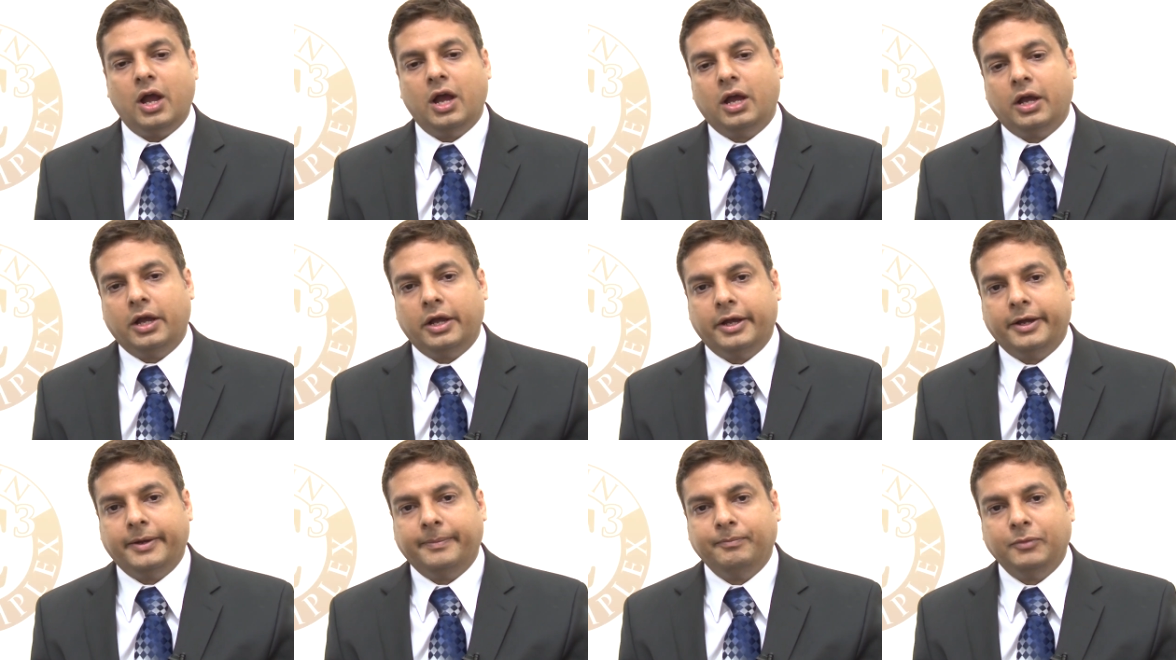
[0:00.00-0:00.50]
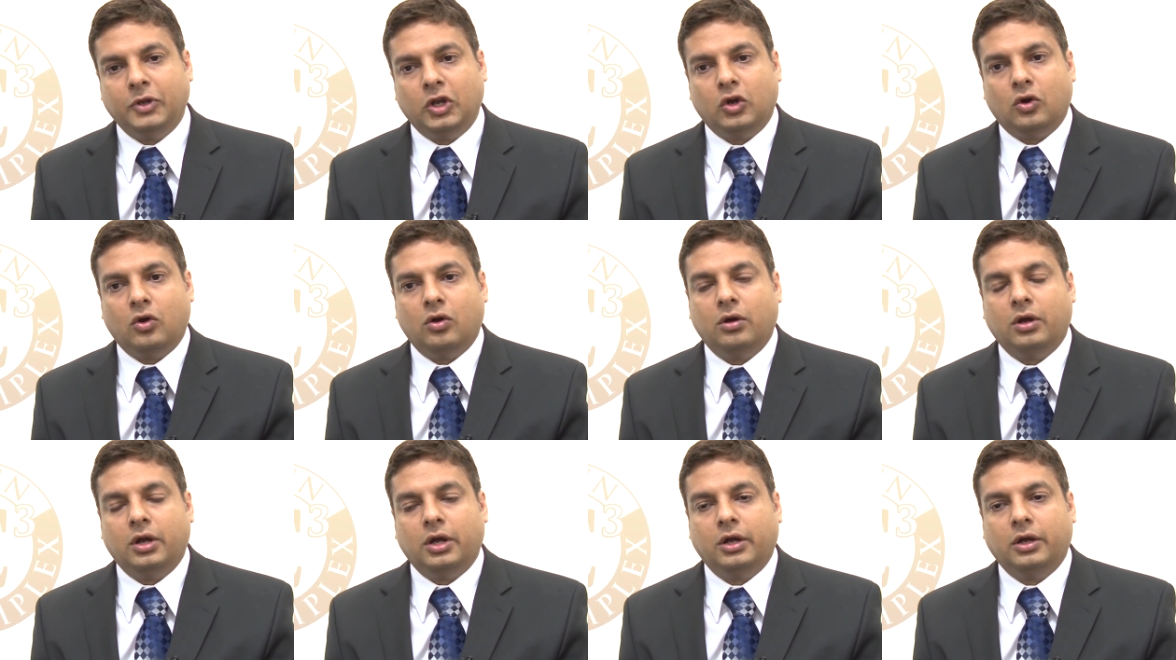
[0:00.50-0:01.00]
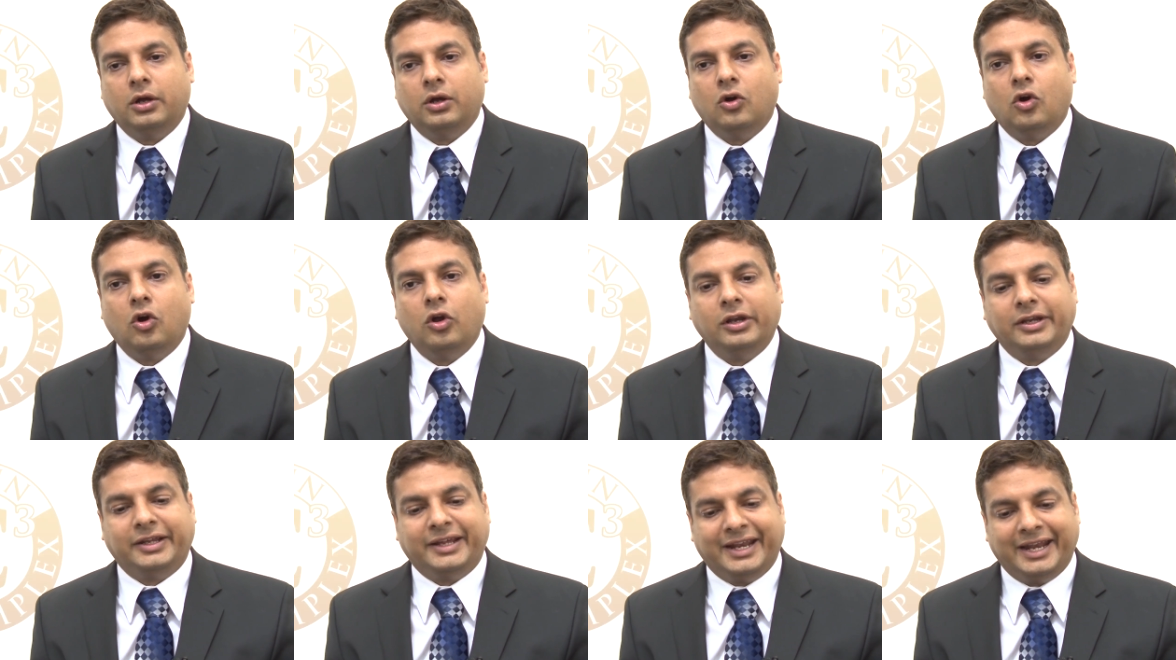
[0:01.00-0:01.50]
uh, you know, uh,
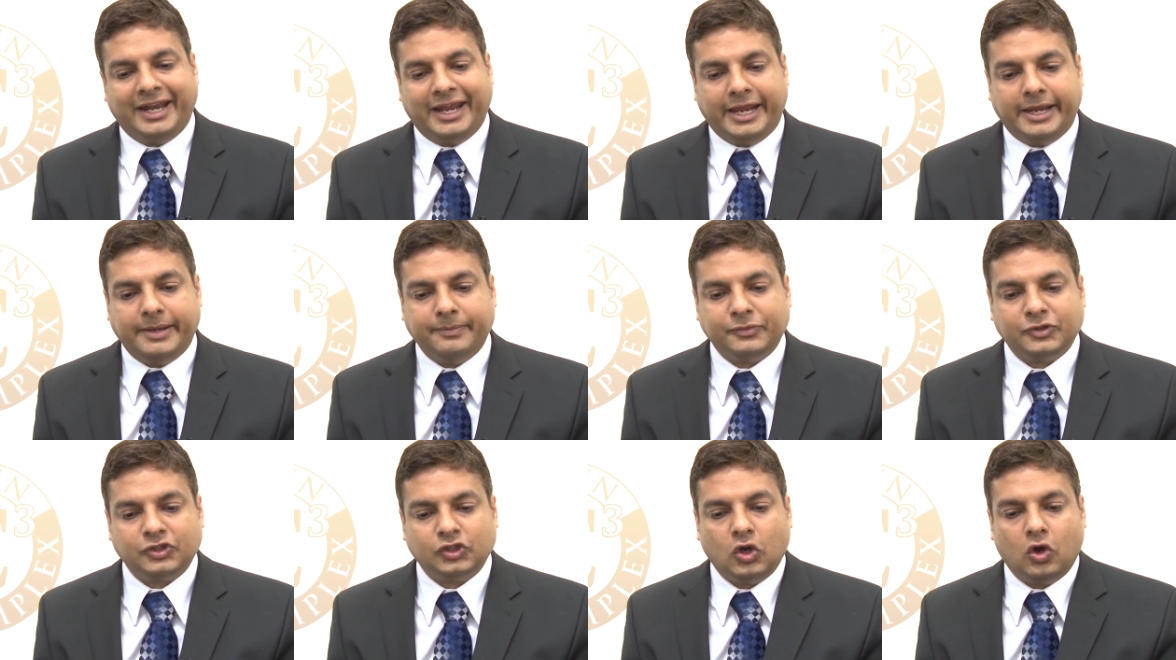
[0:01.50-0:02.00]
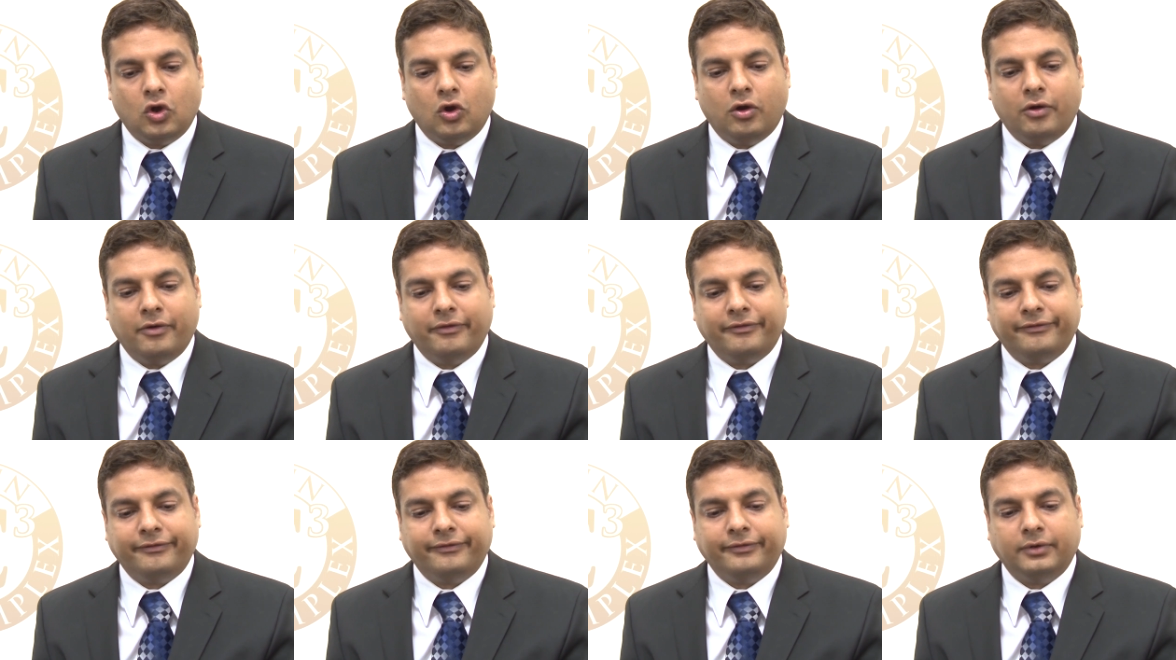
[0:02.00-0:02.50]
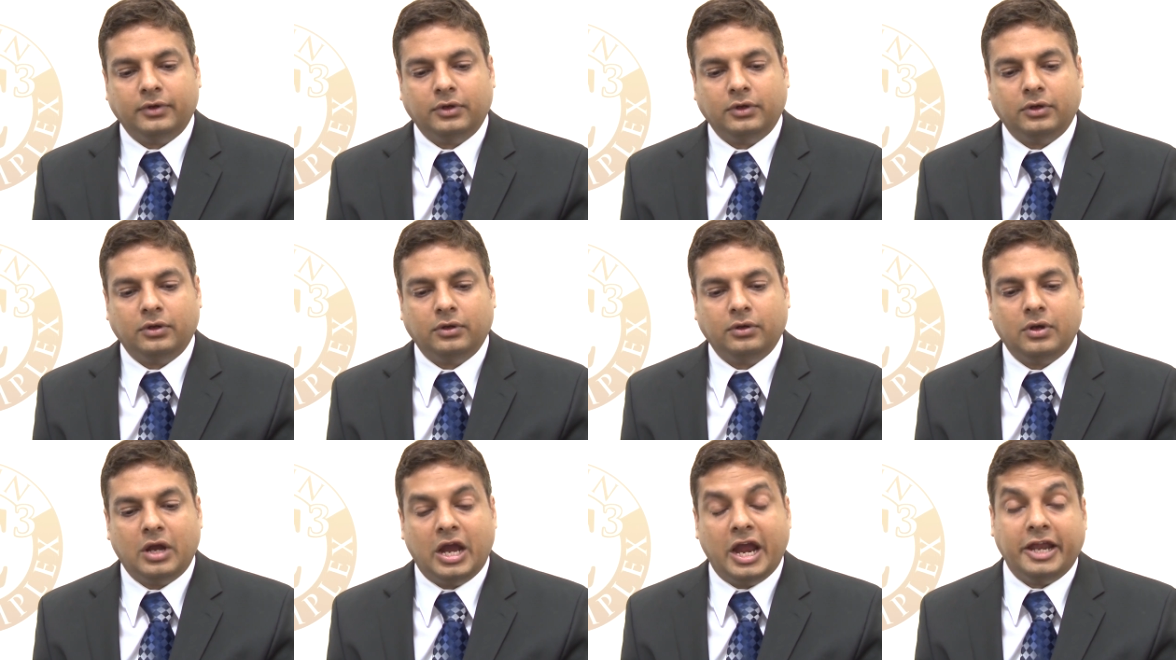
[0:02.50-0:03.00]
all claims of
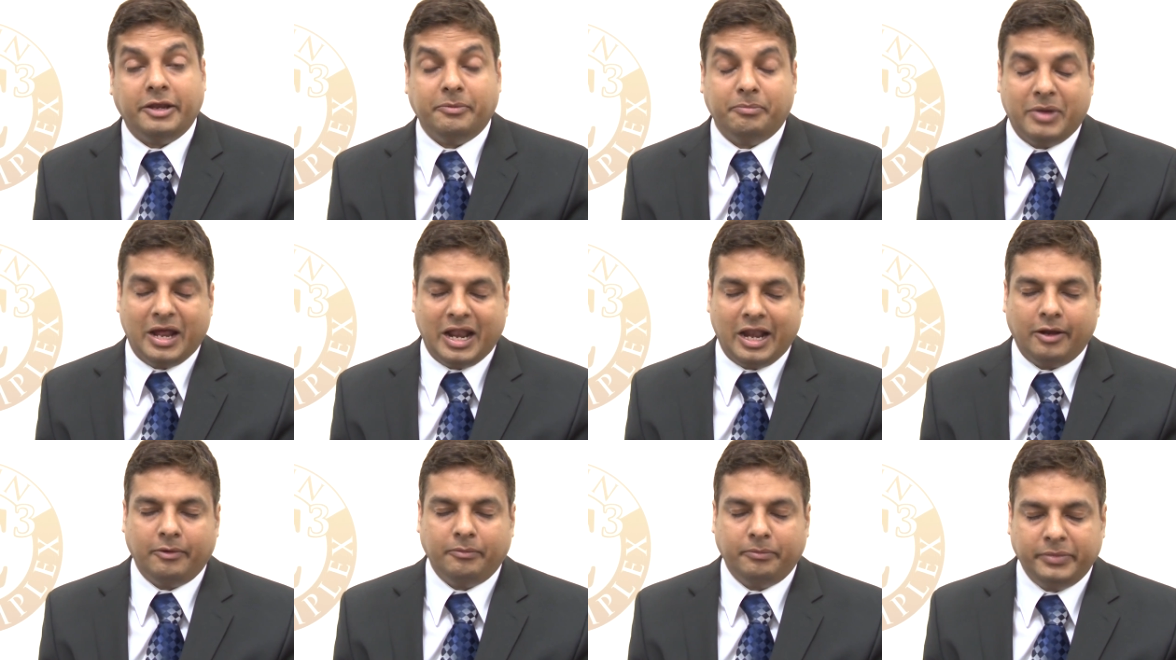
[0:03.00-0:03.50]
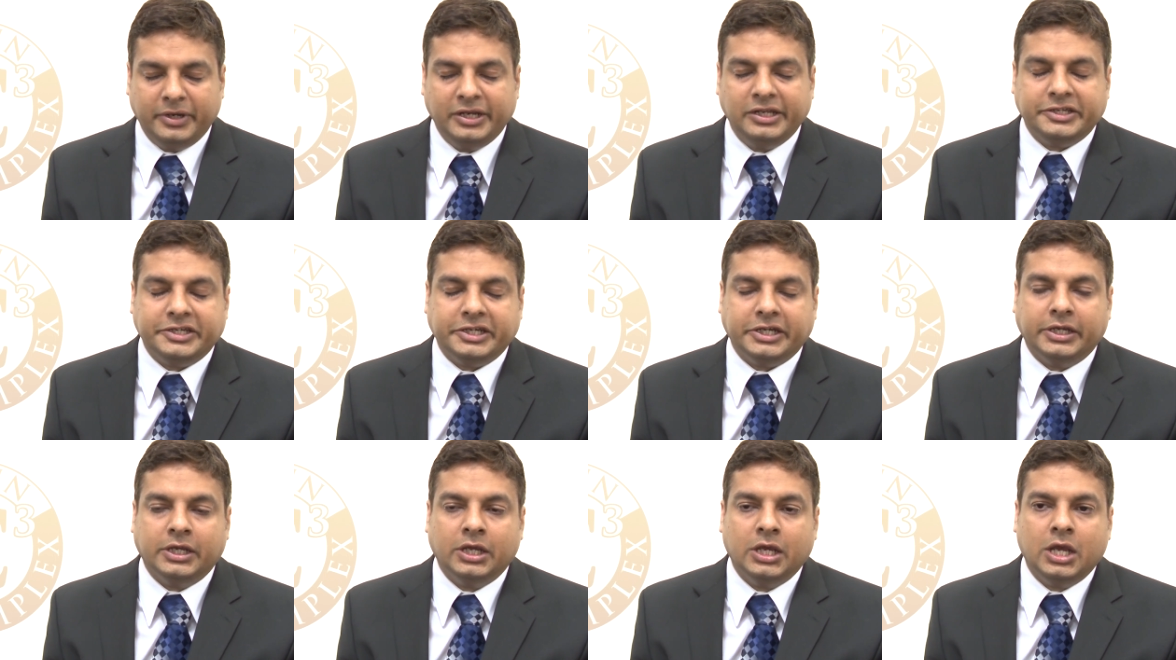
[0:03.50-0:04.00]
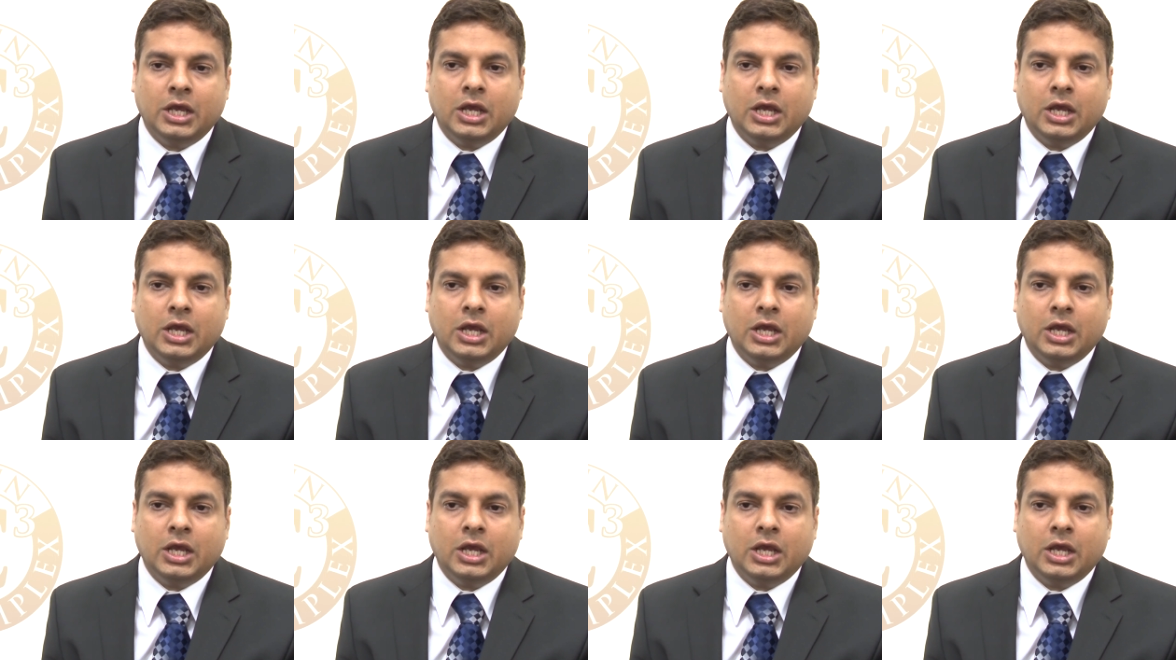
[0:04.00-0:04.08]
uh, high bioavailability,